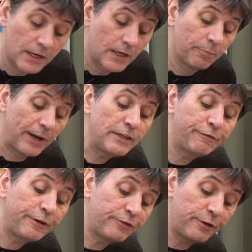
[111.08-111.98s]
Page
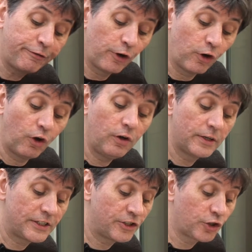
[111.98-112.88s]
54
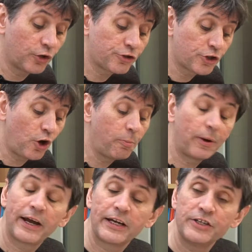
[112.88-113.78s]
is the control
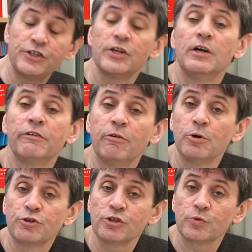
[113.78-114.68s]
page for
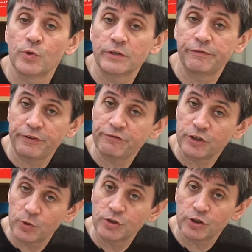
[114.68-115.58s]
most used words
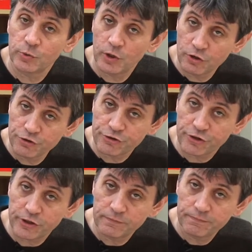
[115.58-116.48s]
51 to 100.
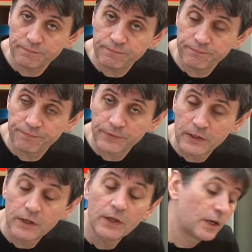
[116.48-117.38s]

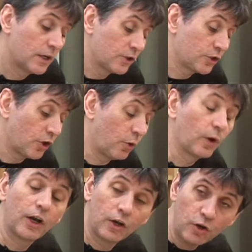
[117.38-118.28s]
So
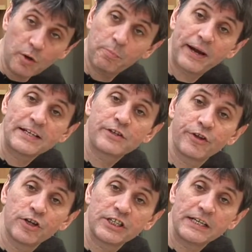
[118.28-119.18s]
look at page
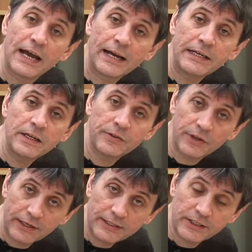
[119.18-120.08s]
39, the
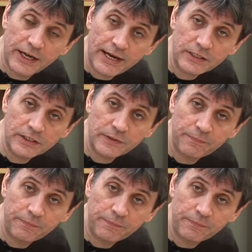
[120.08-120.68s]
list test.